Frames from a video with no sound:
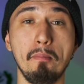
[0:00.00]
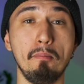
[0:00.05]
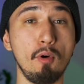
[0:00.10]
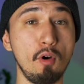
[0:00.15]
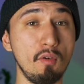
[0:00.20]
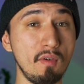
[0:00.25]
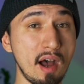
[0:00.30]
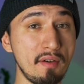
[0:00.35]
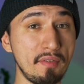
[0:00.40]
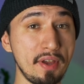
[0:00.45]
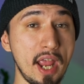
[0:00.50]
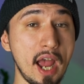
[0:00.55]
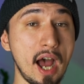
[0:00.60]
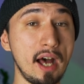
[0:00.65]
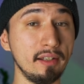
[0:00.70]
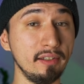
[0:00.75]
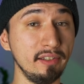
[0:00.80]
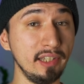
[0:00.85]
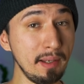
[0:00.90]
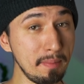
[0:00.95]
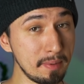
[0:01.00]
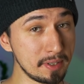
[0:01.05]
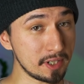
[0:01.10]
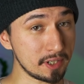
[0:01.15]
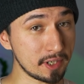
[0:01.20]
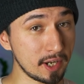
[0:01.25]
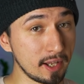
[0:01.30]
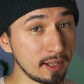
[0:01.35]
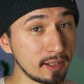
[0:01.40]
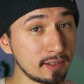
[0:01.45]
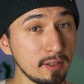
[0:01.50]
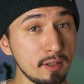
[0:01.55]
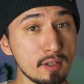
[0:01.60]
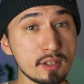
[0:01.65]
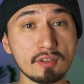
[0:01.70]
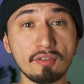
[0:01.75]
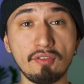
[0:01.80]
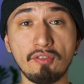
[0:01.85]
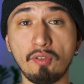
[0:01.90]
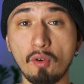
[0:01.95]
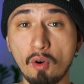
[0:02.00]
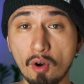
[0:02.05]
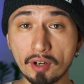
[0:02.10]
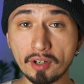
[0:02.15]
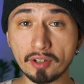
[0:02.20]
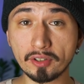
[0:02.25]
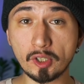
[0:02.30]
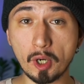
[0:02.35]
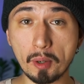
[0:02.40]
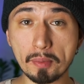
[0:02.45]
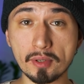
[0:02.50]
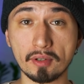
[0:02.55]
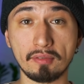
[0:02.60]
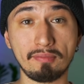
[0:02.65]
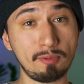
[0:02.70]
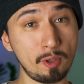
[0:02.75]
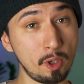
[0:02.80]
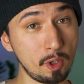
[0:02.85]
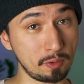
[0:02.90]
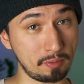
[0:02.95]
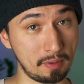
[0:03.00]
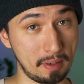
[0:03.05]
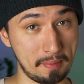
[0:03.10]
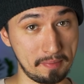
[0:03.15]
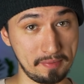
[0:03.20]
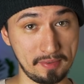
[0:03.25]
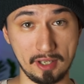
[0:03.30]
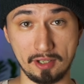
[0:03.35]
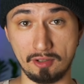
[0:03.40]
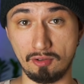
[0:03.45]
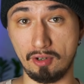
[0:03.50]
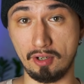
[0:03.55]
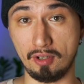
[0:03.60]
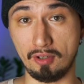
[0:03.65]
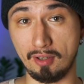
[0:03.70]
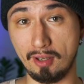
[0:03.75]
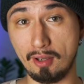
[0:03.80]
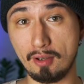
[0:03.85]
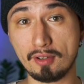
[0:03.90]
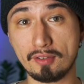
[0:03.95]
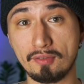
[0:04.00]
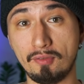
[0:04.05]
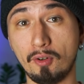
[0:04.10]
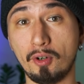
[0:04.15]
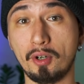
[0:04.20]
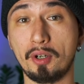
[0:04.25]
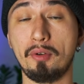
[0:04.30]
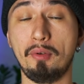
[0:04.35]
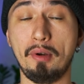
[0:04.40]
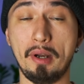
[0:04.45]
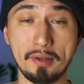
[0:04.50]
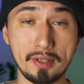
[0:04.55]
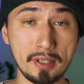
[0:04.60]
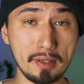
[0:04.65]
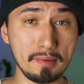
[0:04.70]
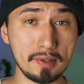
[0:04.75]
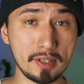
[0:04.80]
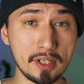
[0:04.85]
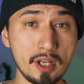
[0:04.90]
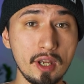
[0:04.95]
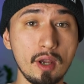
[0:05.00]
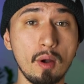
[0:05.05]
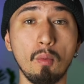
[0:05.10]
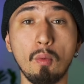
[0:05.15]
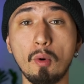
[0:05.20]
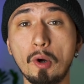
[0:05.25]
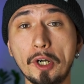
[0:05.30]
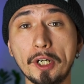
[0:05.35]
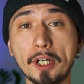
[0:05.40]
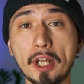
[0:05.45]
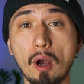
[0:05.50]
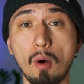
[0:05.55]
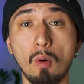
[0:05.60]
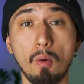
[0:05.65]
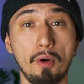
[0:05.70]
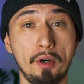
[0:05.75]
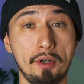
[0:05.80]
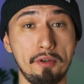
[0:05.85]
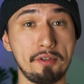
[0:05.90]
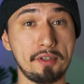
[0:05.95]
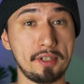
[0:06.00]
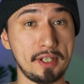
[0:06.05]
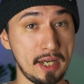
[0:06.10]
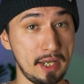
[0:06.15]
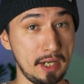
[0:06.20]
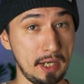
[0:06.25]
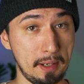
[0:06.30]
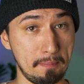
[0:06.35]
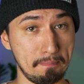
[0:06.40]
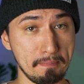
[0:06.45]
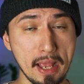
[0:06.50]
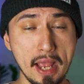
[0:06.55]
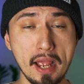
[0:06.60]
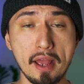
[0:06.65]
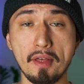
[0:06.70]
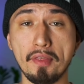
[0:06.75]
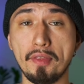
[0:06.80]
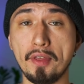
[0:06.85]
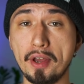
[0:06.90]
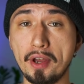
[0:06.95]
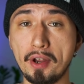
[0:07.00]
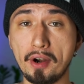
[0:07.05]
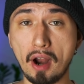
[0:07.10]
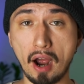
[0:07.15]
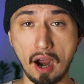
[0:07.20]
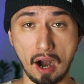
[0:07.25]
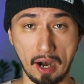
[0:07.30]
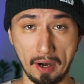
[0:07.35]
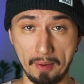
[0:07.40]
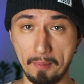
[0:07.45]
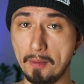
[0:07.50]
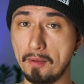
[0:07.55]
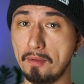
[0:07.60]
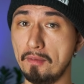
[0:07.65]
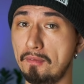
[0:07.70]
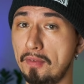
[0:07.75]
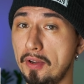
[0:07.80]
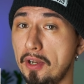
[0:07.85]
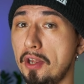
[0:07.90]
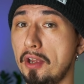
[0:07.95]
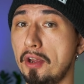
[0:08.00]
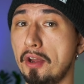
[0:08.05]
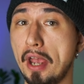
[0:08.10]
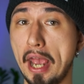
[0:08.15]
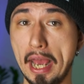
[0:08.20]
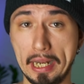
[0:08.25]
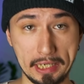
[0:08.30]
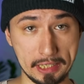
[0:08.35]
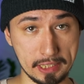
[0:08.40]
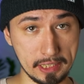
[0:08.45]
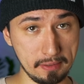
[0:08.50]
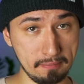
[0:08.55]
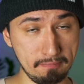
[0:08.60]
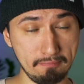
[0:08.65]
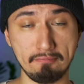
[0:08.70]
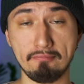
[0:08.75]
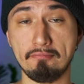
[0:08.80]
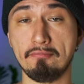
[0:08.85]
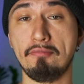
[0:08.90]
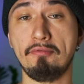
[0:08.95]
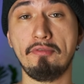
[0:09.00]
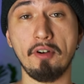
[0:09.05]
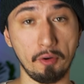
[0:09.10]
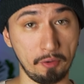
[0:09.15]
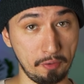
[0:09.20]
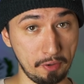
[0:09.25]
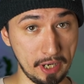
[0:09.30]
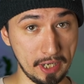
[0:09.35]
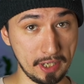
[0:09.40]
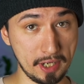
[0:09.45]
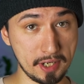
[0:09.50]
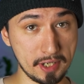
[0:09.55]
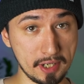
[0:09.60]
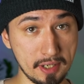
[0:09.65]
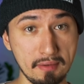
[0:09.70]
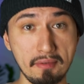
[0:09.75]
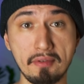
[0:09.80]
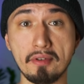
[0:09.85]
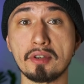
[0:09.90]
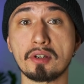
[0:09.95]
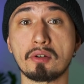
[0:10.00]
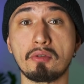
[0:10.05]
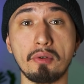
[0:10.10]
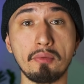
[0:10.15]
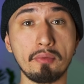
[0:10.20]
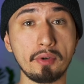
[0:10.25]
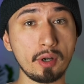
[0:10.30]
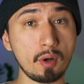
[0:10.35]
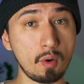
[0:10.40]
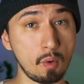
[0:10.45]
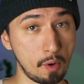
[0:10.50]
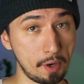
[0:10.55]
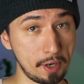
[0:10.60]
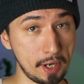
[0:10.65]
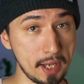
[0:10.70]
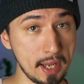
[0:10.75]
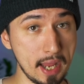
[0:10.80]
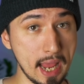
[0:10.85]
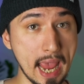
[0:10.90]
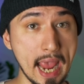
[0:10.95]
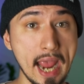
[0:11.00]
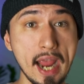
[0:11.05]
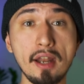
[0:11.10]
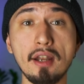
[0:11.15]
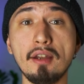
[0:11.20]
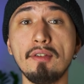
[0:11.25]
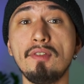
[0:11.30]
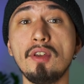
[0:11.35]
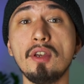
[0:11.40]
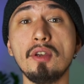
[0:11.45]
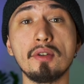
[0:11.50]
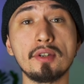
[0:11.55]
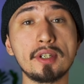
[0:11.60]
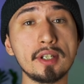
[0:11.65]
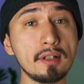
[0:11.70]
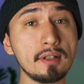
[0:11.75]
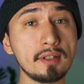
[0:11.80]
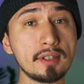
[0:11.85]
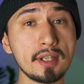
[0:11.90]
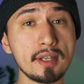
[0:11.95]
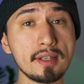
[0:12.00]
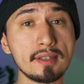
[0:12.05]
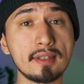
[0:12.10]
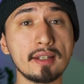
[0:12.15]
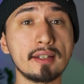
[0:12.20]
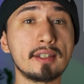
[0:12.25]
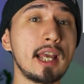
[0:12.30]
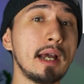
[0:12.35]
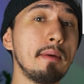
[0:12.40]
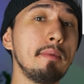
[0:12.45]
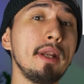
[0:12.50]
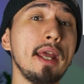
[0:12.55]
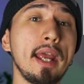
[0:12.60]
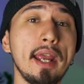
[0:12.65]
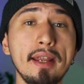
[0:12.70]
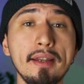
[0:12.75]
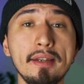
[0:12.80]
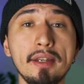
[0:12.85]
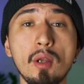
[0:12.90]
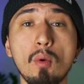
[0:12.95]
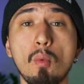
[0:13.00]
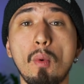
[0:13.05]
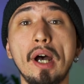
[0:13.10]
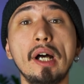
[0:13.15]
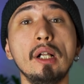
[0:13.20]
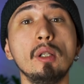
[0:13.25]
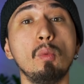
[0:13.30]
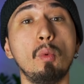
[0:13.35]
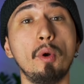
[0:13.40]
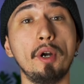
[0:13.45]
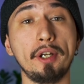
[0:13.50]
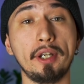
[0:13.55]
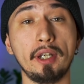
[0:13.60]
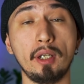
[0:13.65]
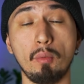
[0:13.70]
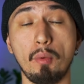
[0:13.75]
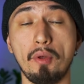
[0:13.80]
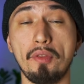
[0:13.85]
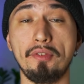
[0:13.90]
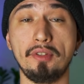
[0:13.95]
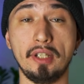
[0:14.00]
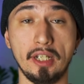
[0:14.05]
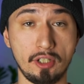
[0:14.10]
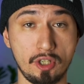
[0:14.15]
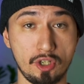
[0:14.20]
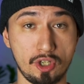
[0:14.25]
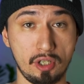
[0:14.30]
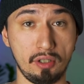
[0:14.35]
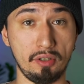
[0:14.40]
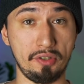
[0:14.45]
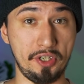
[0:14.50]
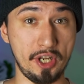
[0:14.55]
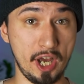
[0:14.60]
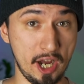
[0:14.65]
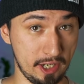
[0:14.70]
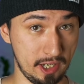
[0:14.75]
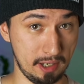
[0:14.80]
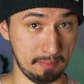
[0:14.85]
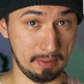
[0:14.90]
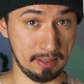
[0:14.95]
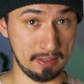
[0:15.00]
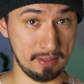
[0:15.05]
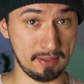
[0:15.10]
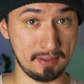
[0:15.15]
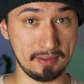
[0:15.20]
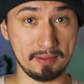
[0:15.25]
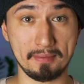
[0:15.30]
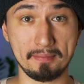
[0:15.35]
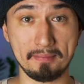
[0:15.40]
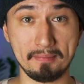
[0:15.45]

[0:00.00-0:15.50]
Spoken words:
Movavi Unlimited includes 4 groups of programs that you can use for creativity, work, or study. There are video editing, photo editing, screen recording, and a few utilities that come in handy while working with digital documents.